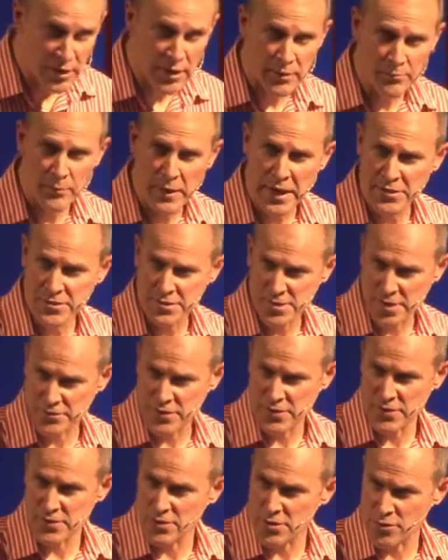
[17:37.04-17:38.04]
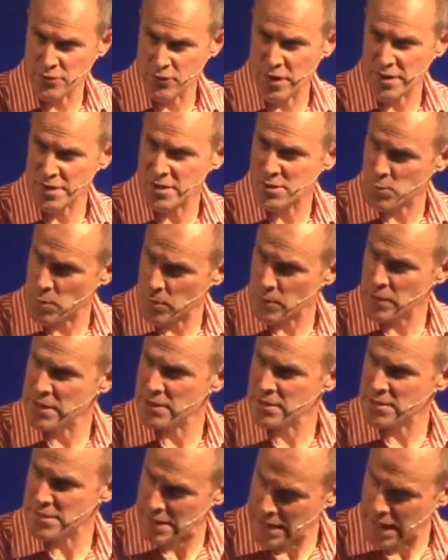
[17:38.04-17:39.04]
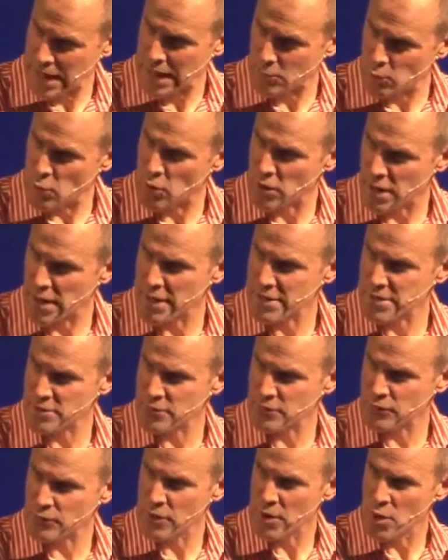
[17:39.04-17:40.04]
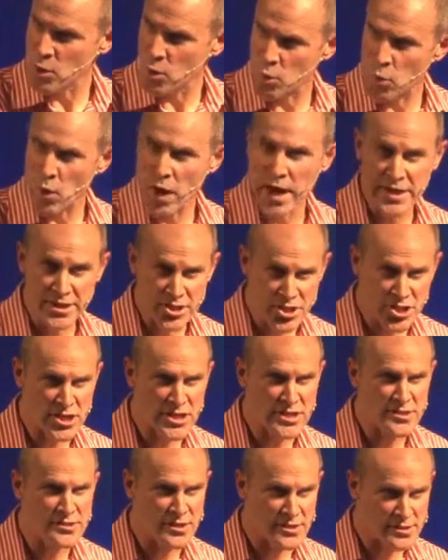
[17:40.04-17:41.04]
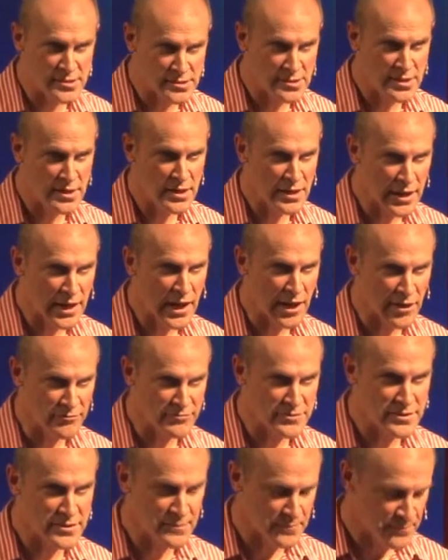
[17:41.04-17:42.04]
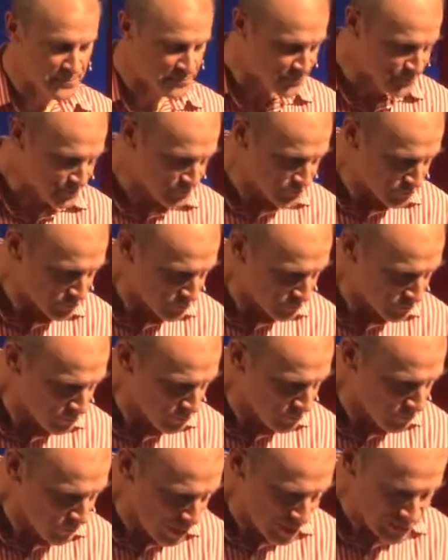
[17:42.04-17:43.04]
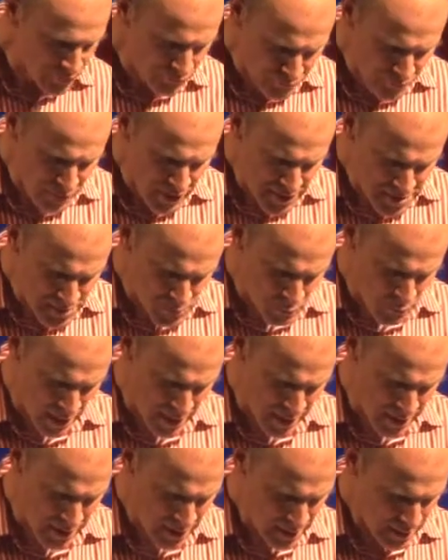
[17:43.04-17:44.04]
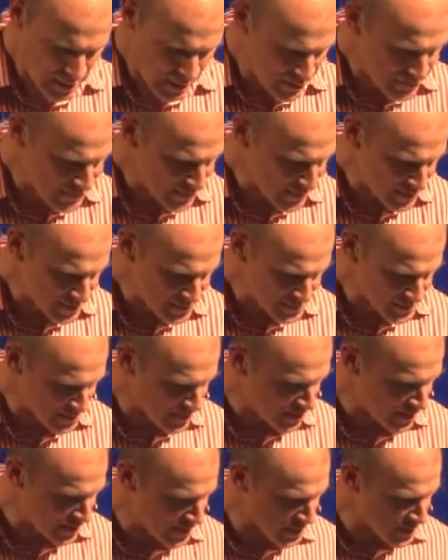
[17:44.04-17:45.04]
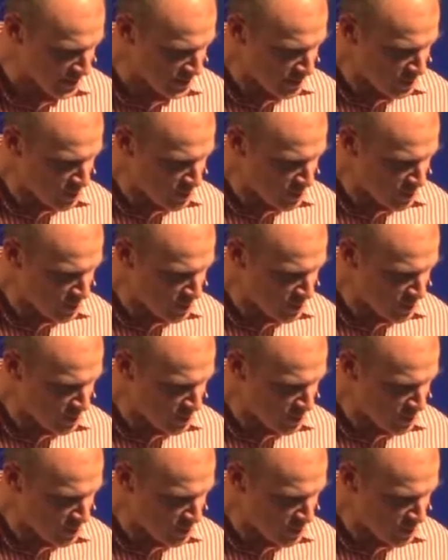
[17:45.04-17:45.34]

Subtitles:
outside these two verses, we begin to see what kind of way Jesus loved. And the first way, I think, is that he